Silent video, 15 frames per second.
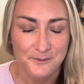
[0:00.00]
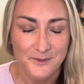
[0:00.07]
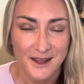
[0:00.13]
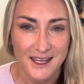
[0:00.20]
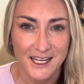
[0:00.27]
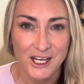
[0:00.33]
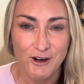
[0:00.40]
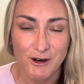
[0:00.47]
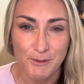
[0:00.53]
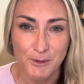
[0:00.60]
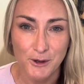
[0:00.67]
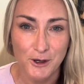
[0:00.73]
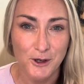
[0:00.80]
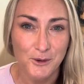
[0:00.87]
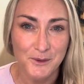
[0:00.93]
Here at
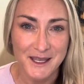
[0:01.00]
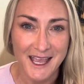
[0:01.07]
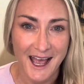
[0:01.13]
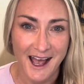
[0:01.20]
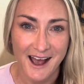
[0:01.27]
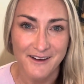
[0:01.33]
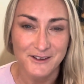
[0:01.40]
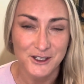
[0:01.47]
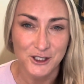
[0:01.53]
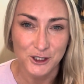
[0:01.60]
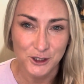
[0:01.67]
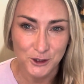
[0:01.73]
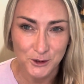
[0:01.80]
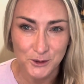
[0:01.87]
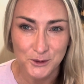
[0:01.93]
Pearl, we have a
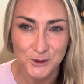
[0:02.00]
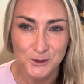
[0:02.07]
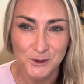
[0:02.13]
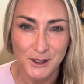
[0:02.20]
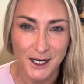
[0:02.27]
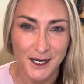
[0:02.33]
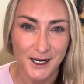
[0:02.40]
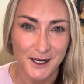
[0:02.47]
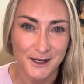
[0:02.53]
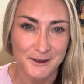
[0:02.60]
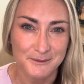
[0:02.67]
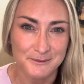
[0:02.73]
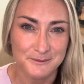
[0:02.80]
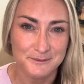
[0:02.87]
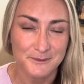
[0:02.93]
new
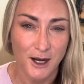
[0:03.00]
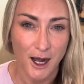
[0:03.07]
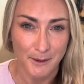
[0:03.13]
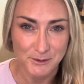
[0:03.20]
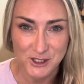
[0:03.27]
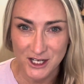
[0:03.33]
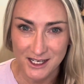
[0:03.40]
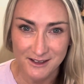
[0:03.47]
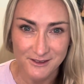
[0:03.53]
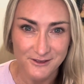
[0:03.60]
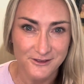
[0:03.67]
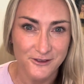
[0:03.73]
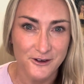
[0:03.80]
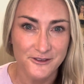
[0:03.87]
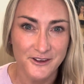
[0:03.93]
option
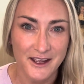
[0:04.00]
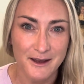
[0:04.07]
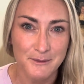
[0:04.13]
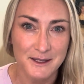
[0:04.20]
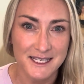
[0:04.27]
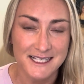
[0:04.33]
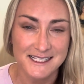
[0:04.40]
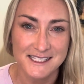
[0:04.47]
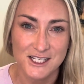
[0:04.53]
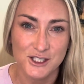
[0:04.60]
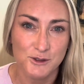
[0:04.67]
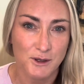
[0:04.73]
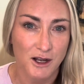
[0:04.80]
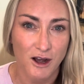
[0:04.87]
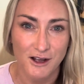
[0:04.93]
for families to
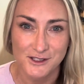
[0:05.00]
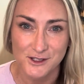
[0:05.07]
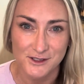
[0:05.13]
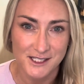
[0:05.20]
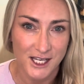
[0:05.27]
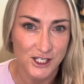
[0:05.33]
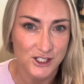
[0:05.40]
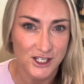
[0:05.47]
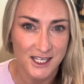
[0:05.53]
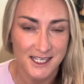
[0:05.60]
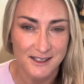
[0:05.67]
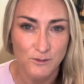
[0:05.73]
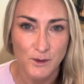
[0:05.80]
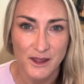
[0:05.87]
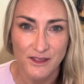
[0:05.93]
do a
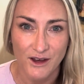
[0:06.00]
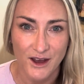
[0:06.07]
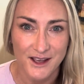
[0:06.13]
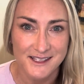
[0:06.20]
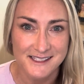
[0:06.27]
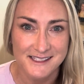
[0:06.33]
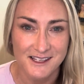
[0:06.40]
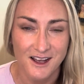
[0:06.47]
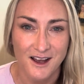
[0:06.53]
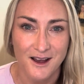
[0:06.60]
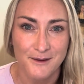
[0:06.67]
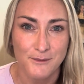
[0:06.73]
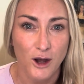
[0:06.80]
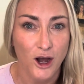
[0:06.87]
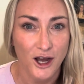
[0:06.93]
consultation with us
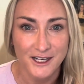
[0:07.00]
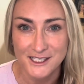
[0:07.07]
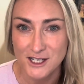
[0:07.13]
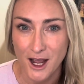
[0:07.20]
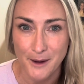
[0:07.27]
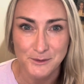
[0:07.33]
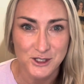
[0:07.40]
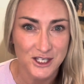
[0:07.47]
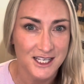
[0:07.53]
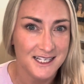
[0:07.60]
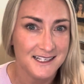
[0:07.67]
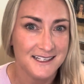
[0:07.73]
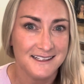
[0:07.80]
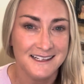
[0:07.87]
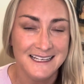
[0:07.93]
on adoption
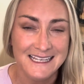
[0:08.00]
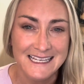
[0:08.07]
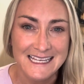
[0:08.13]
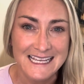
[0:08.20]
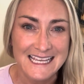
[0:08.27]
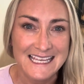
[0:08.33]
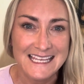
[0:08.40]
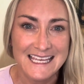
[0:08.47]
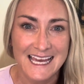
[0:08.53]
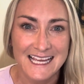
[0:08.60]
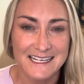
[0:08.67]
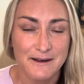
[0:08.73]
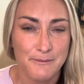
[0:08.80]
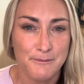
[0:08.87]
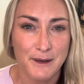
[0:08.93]
and
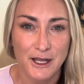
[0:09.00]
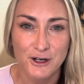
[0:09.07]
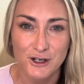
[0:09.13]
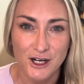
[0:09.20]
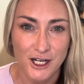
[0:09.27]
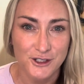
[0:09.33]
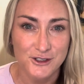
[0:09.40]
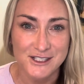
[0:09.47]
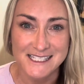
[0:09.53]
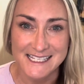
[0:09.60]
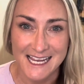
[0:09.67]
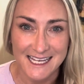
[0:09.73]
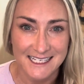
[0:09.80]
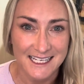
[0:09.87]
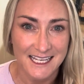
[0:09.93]
get better
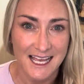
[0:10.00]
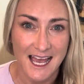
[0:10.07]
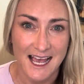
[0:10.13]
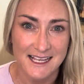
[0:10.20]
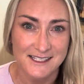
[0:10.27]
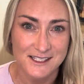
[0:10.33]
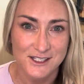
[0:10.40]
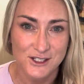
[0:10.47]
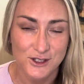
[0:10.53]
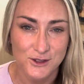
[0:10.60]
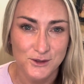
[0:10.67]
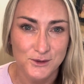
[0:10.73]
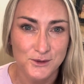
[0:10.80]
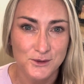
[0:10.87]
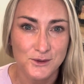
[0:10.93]
understanding as
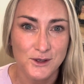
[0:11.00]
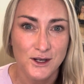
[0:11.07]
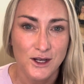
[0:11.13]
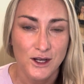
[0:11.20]
to